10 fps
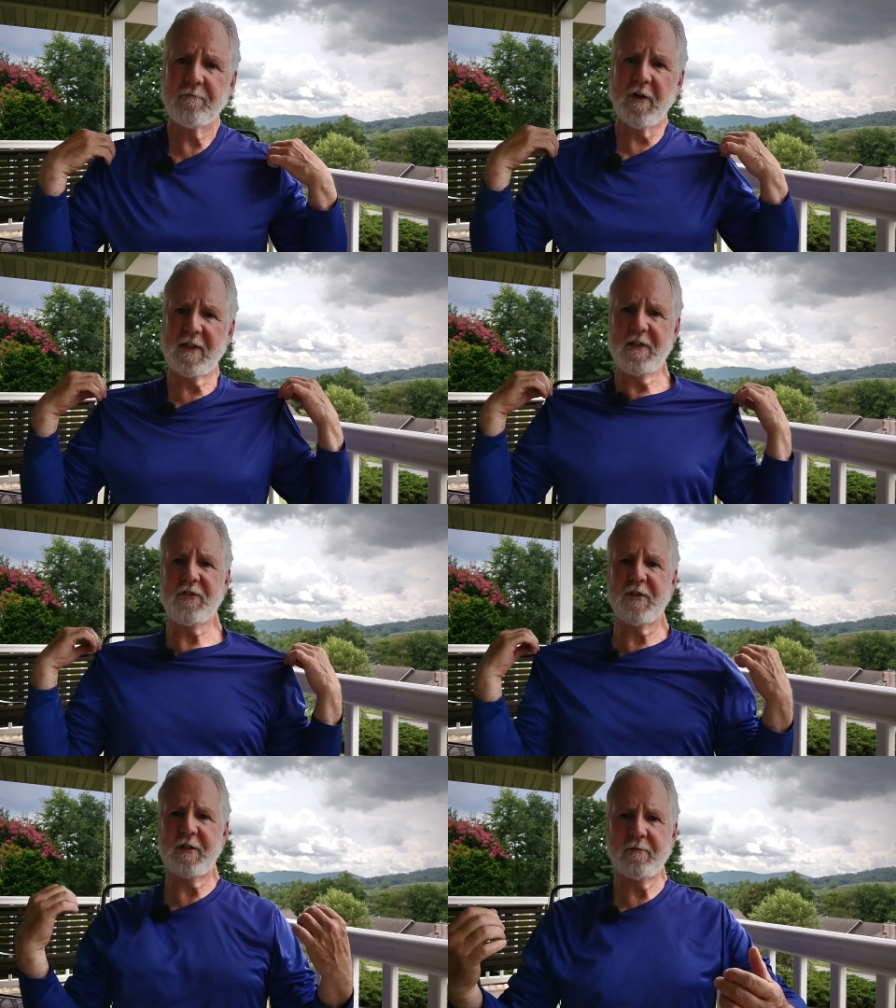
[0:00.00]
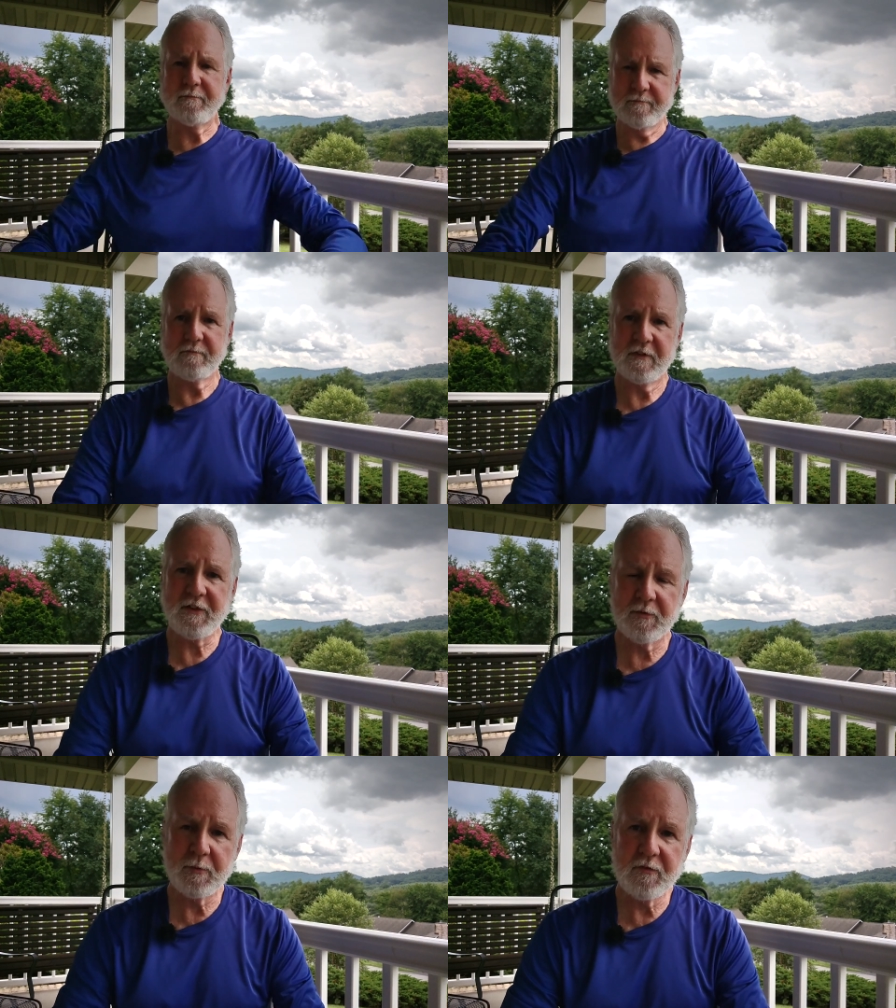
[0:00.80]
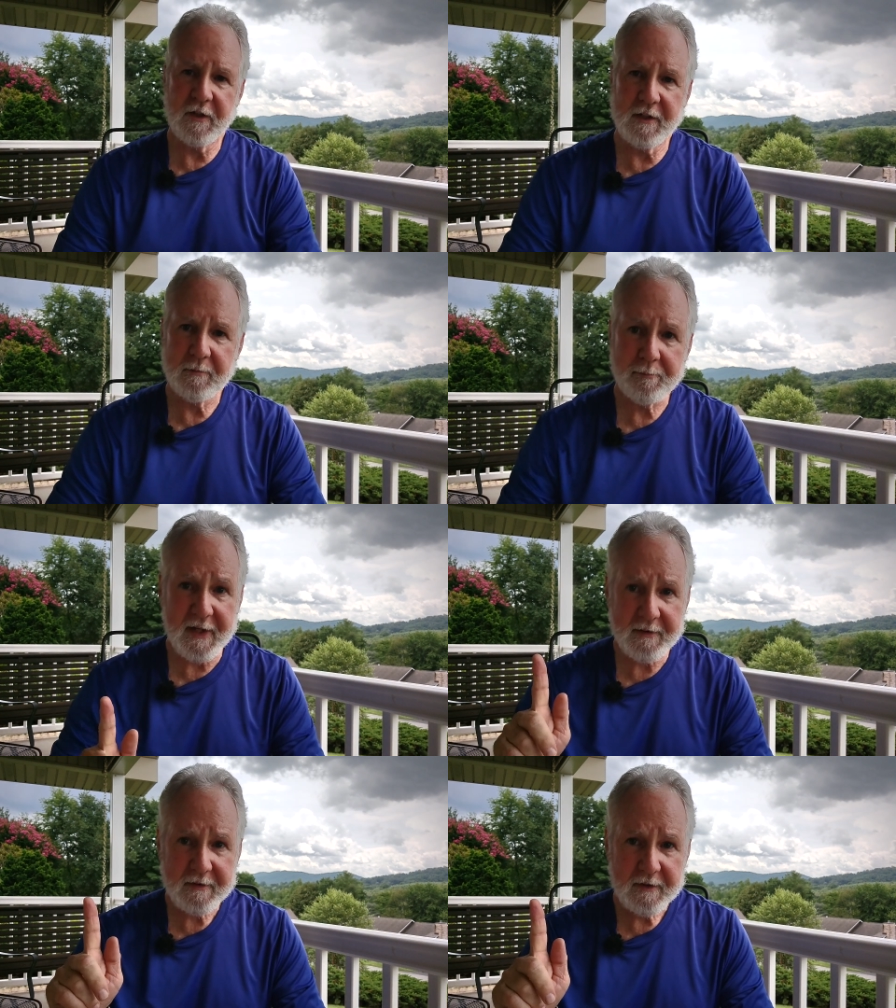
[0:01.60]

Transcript: Rightly so. Let's move on. But